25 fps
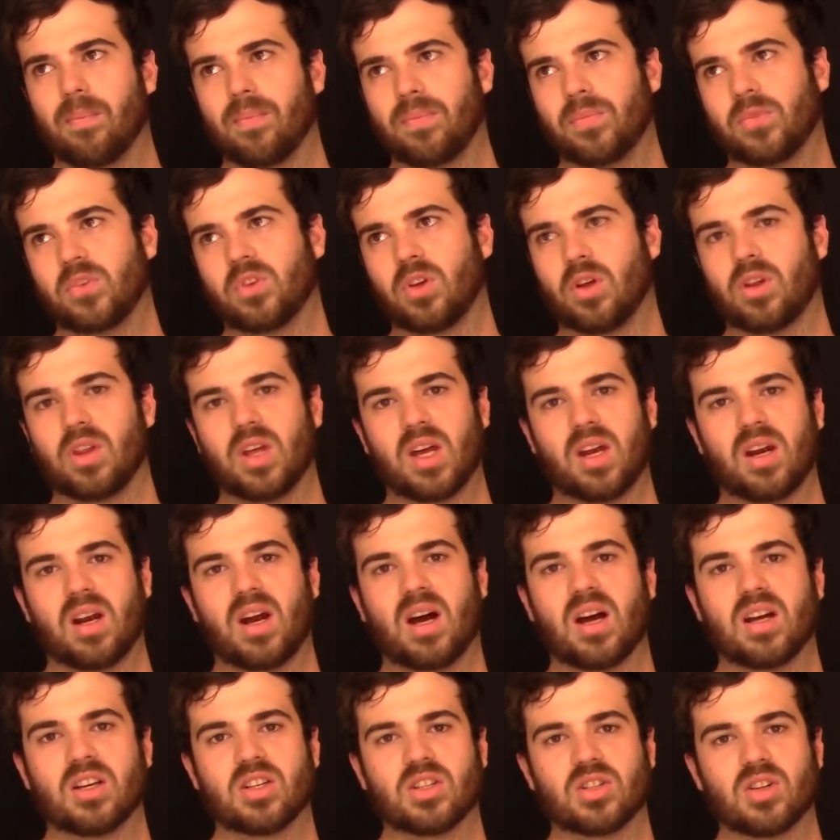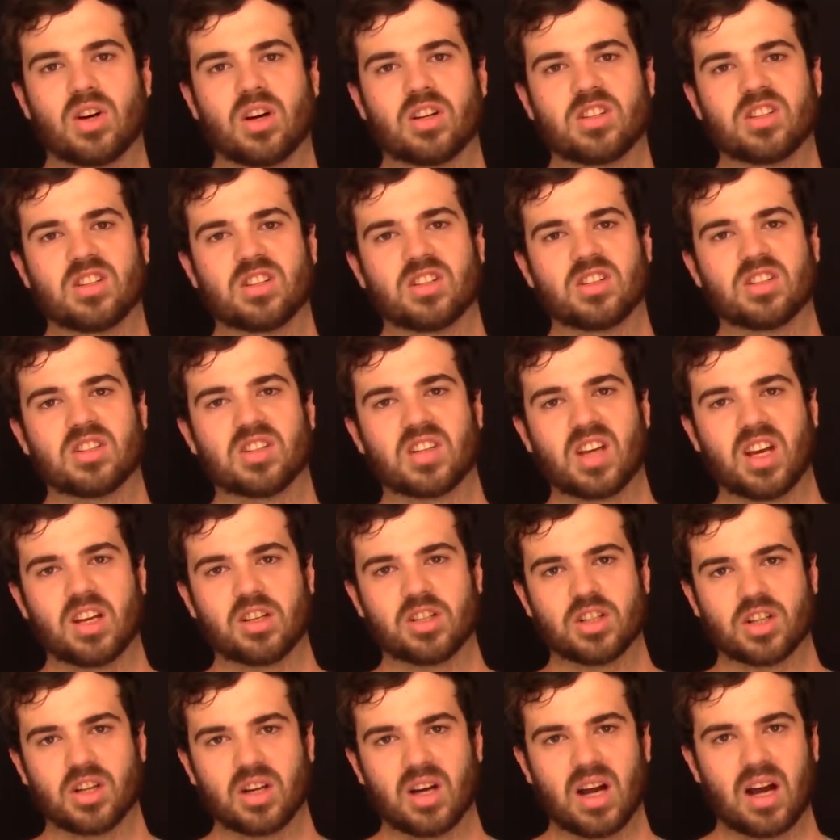So then I started just
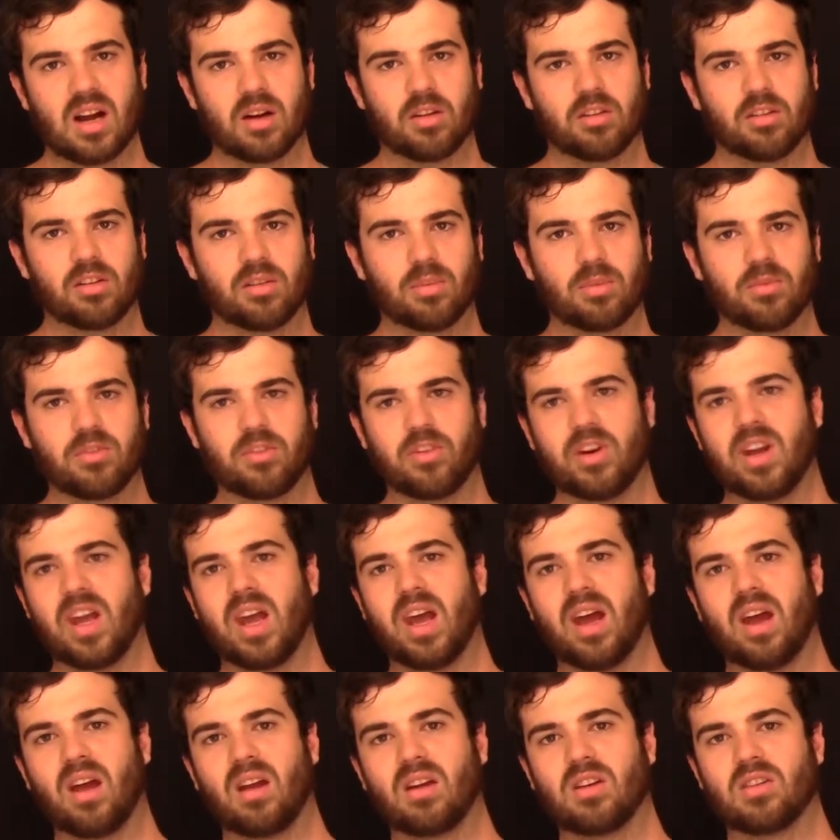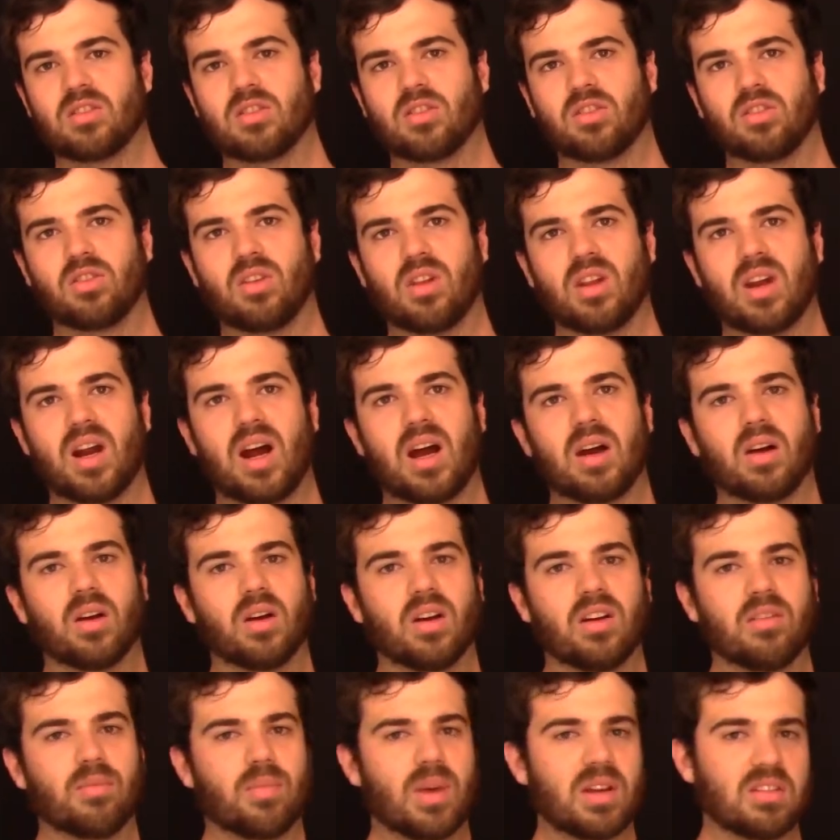sketching it out freehand, just so that I
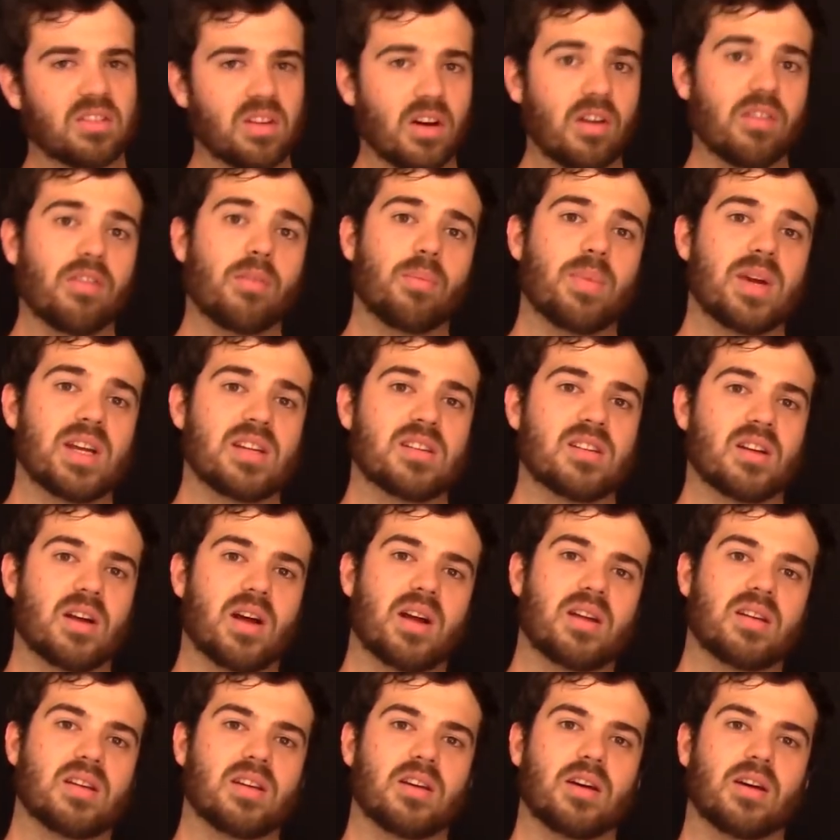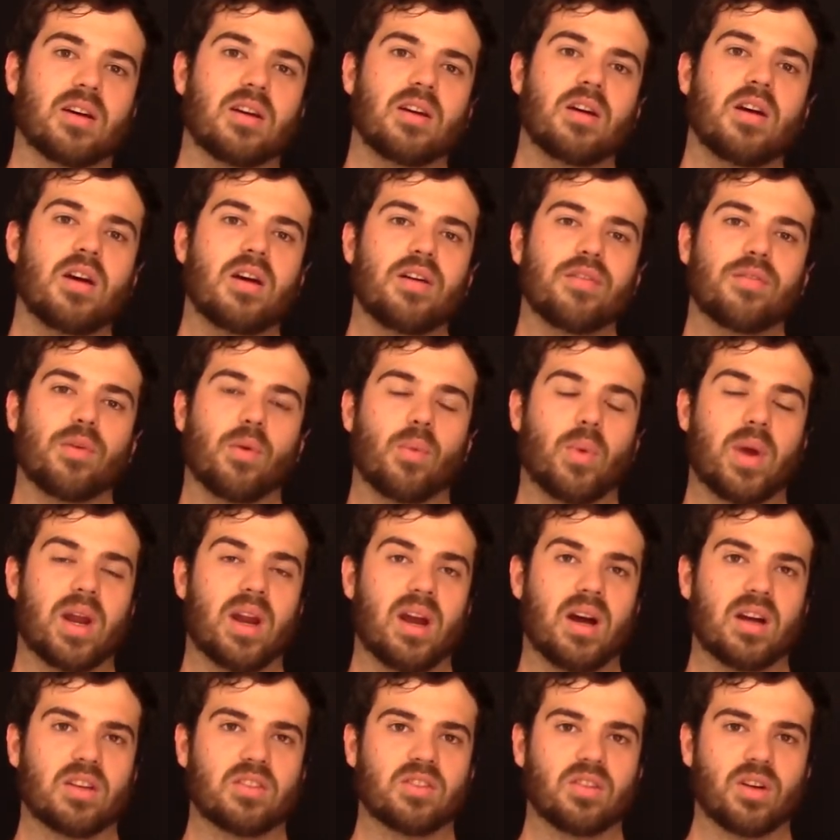could give myself a better idea for when
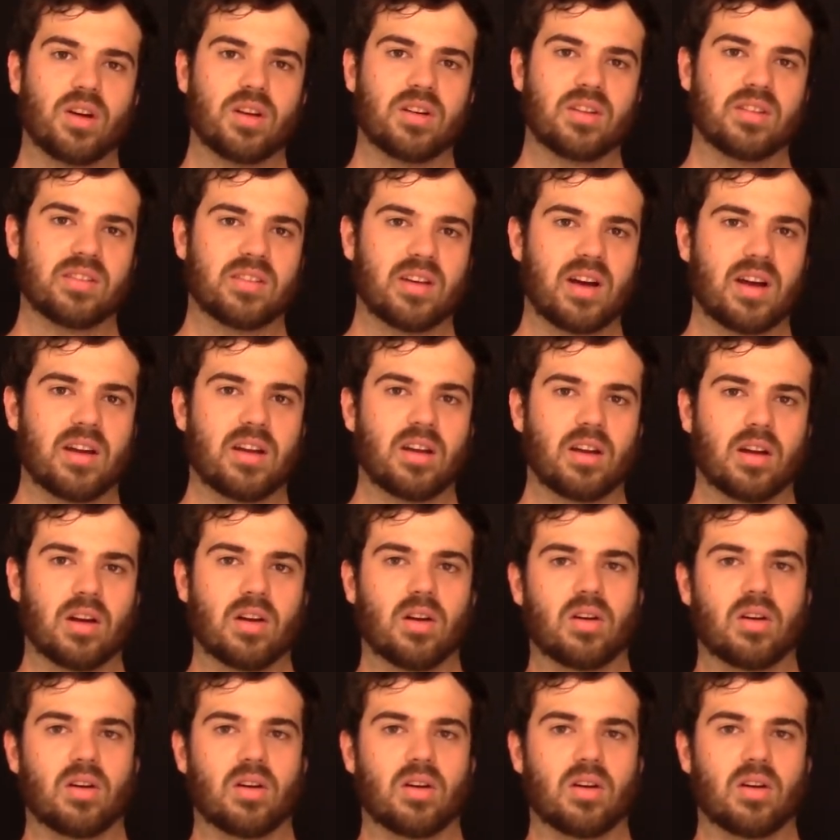I start designing it